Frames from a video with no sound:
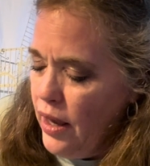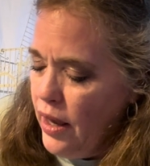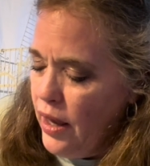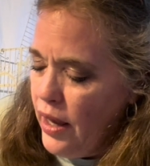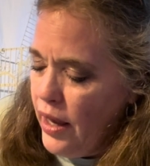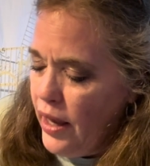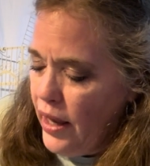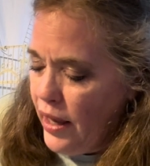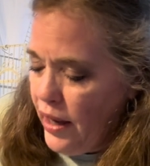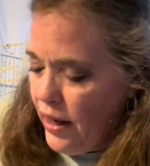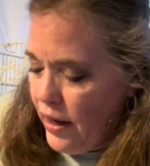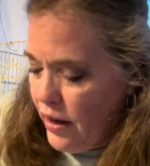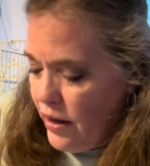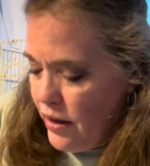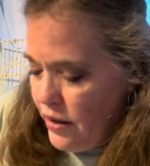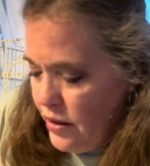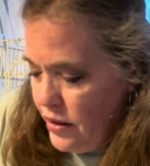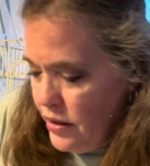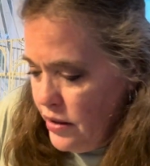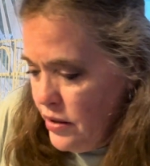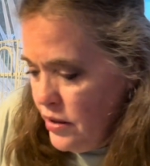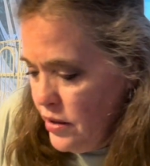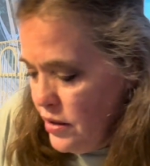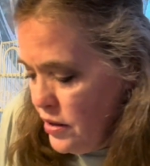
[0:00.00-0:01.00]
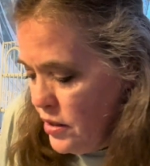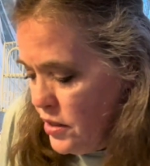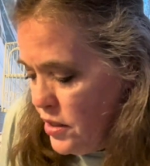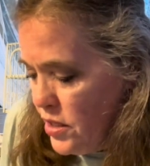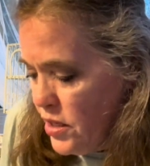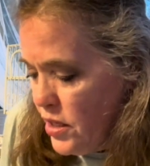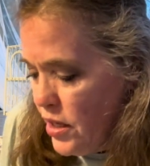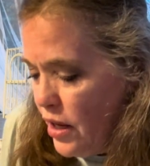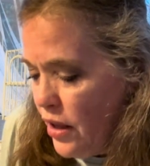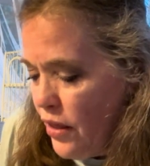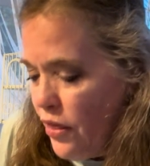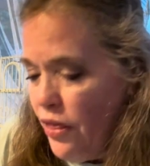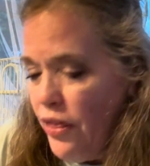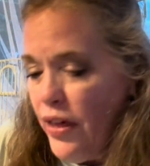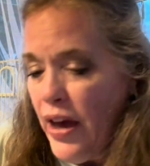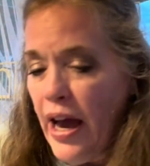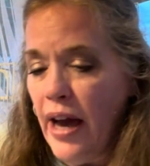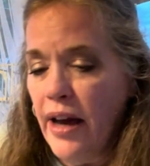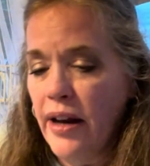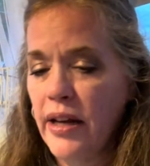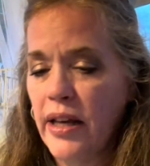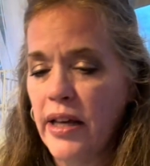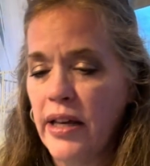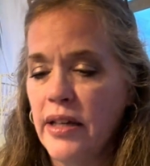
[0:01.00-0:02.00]
and
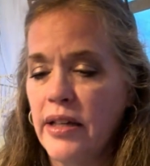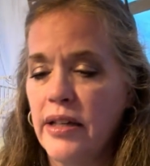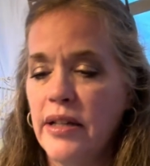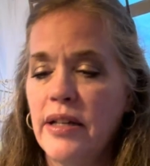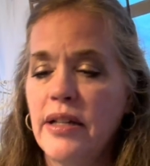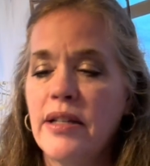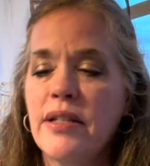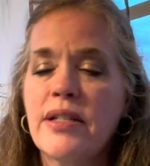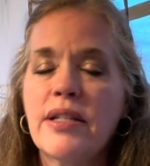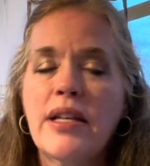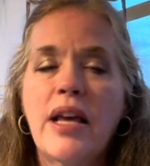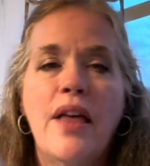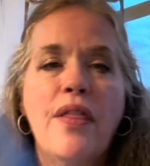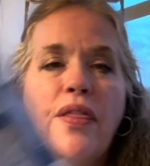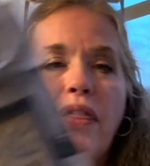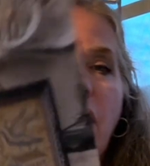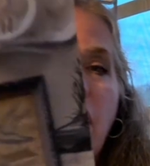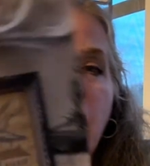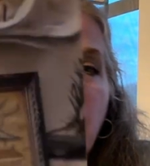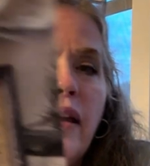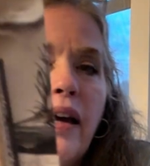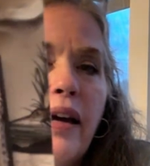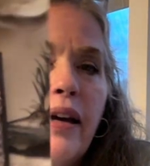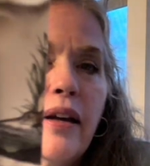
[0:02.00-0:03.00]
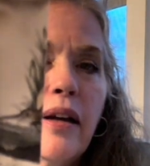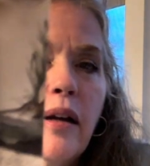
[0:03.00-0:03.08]
that is The Light